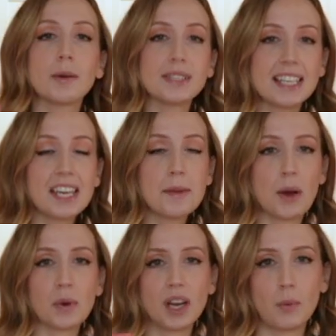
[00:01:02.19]
I was thinking
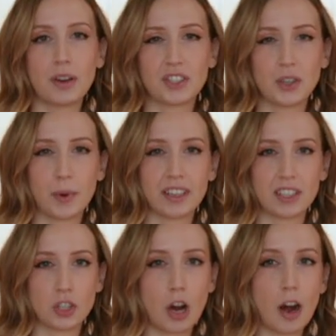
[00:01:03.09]
about what I wanted to wear as
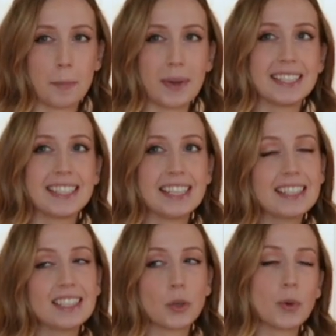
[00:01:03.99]
a top. And
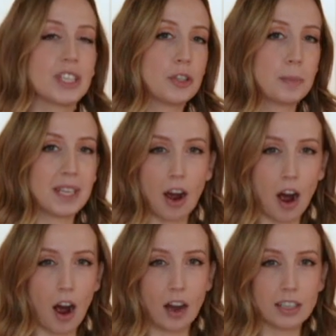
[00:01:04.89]
since it's going to be
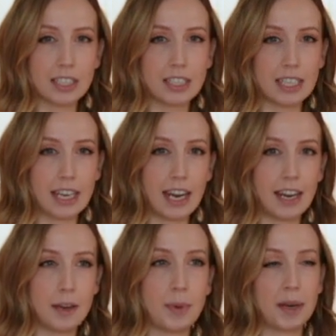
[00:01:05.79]
hot
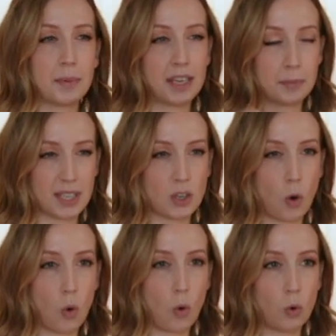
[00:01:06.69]
today, but I'm gonna be
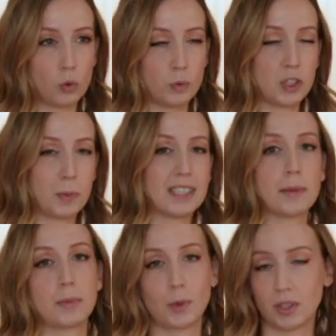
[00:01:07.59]
cold, which means
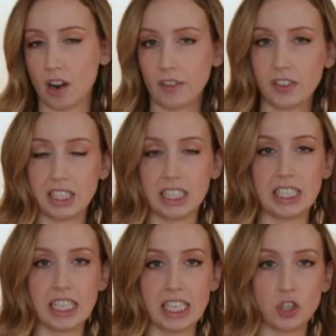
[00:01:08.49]
I'm going to obviously
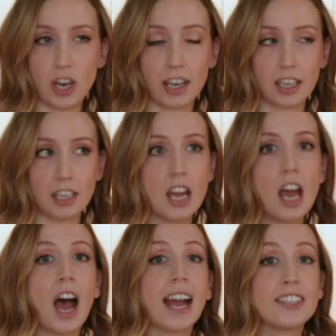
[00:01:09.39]
need a jacket,
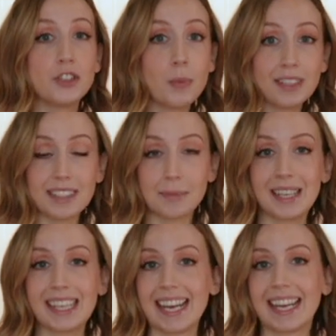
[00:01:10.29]
I do want
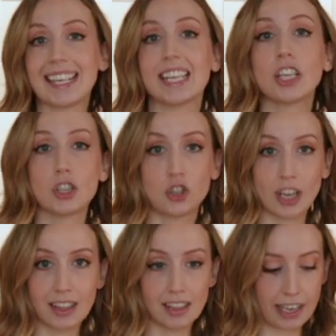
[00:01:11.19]
something that I can
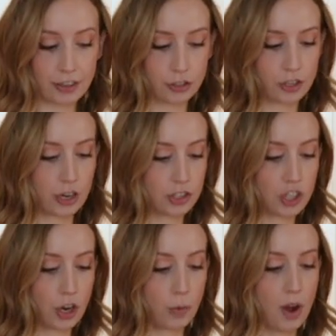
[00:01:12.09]
shed the layers on.
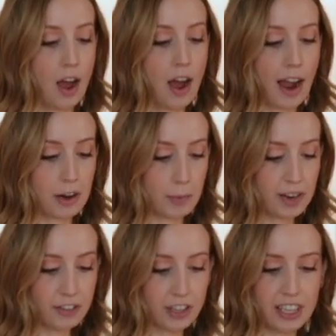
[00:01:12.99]
So I
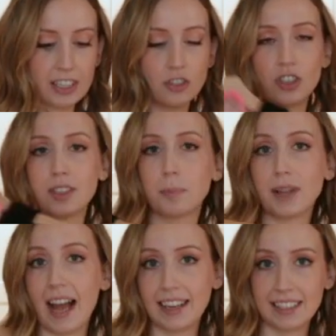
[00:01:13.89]
went for this just
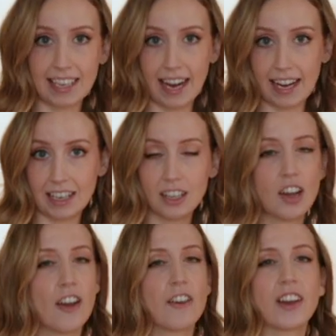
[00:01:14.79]
black tank
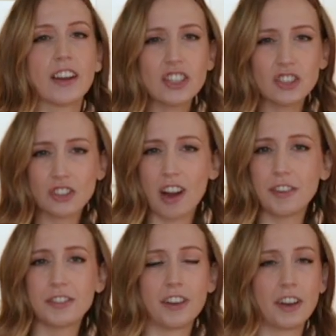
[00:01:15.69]
very
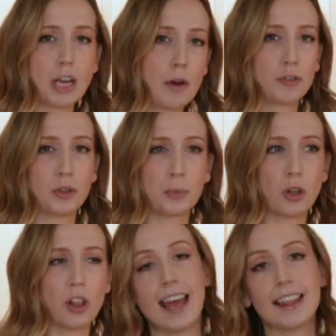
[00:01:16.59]
soft, very
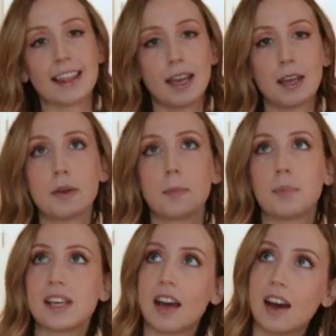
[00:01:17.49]
comfortable. And then
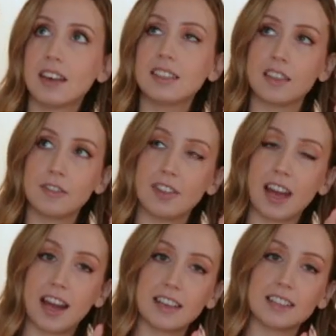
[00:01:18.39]
because of
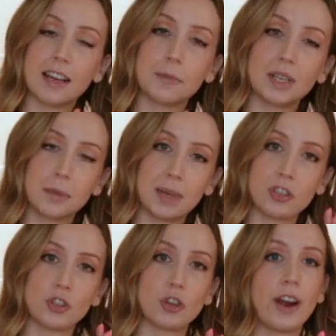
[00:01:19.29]
that, I'm gonna make
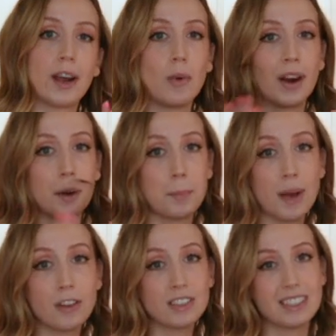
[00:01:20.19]
sure I wear a
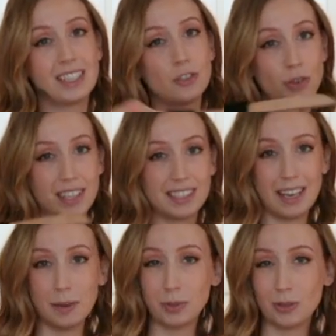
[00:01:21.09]
belt to dress it
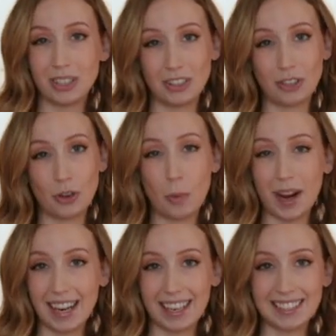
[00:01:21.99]
up so it doesn't look
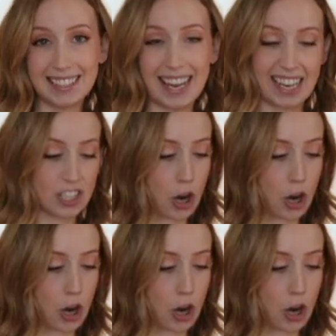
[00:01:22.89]
quite as tank